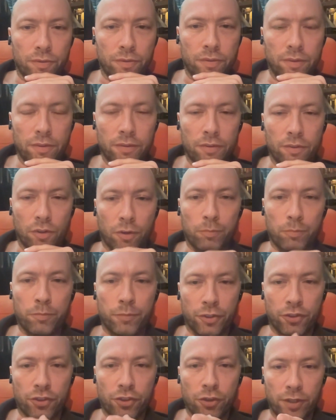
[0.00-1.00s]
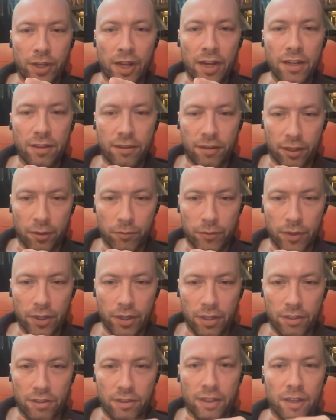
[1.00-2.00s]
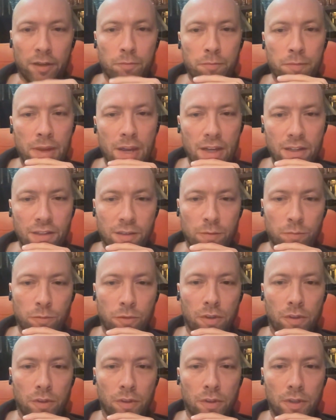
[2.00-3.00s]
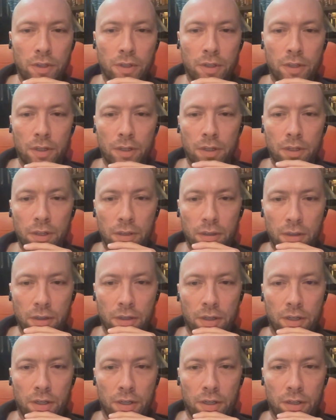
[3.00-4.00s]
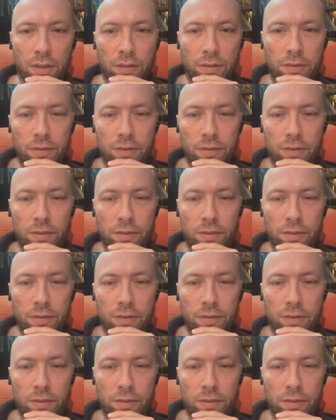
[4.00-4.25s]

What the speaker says: not pursued anything. It's like maximal uh,